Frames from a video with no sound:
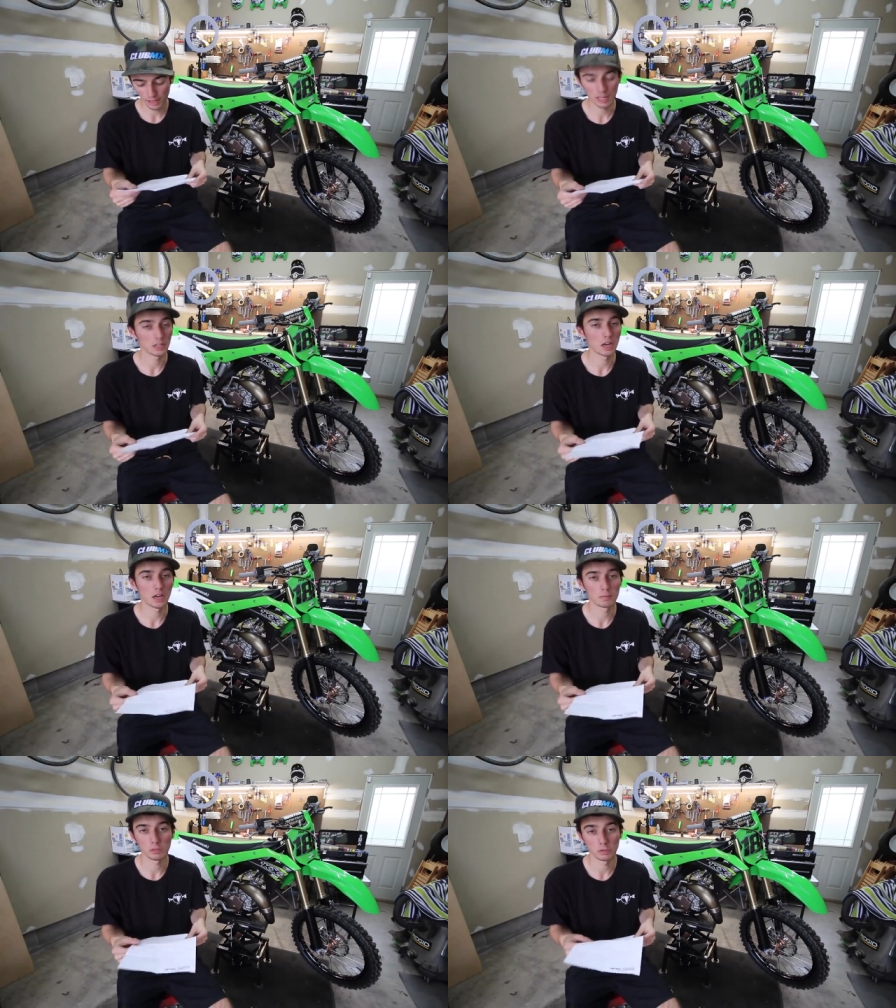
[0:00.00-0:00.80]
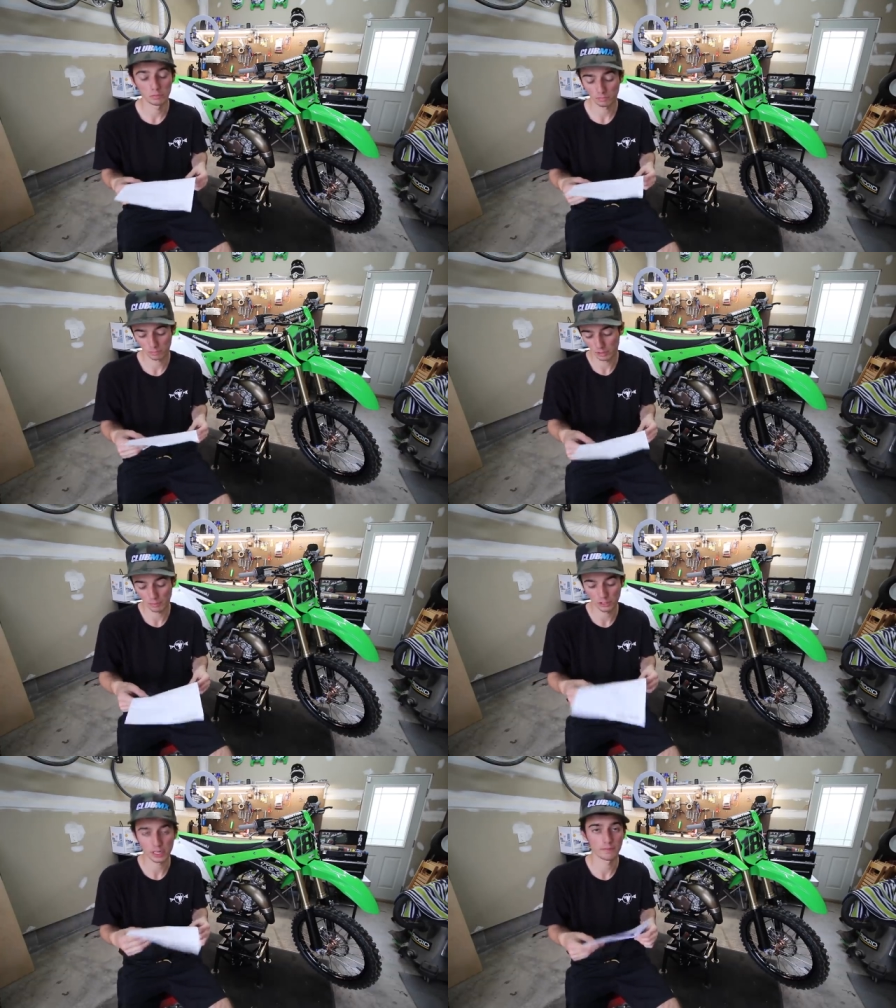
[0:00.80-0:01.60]
and you'll
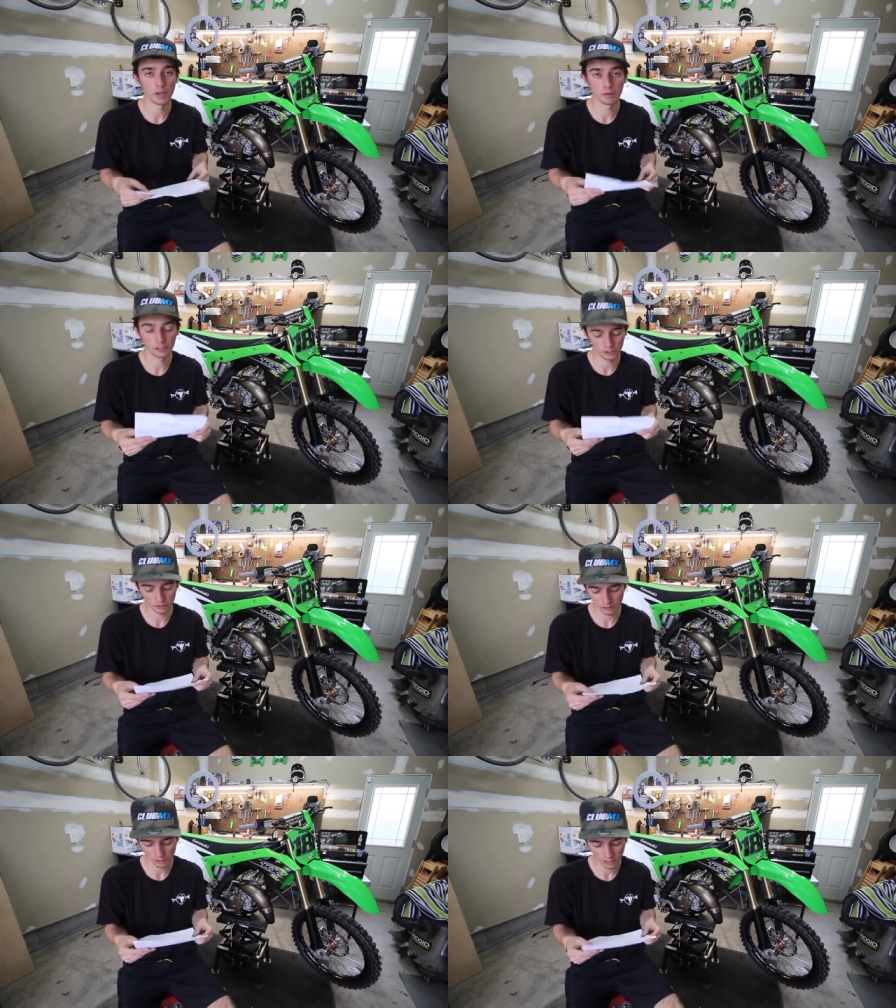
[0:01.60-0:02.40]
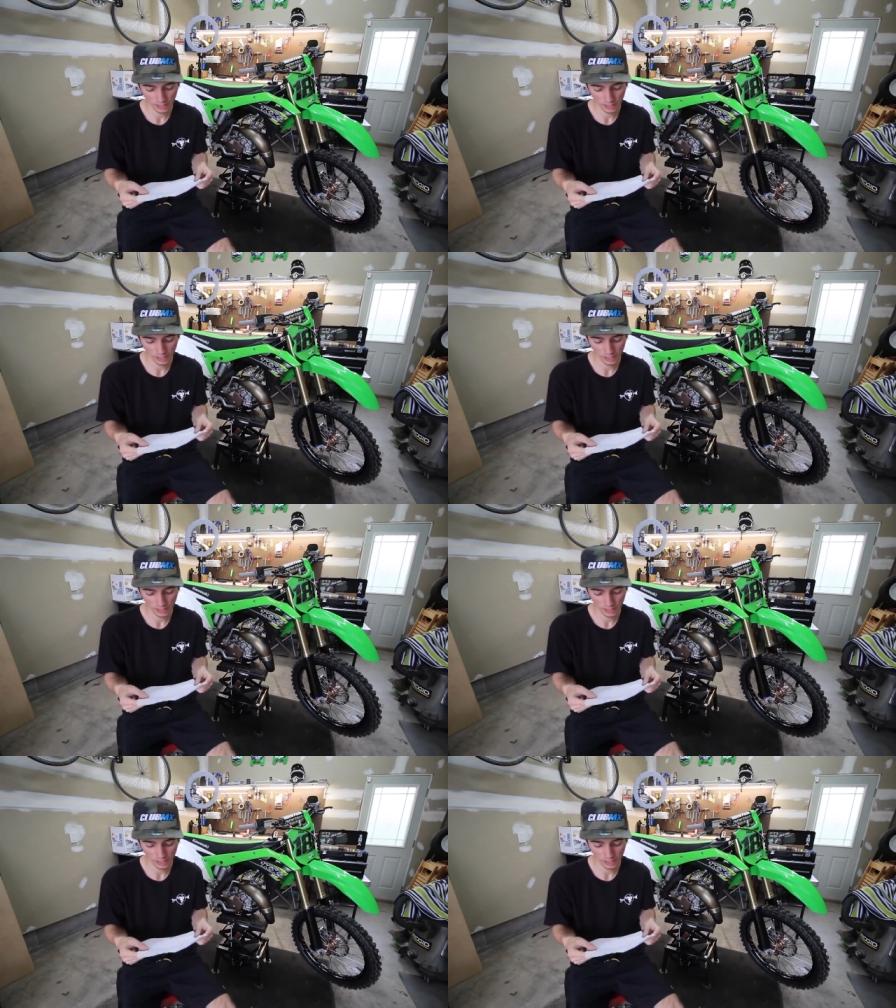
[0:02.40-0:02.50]
pretty much have no issues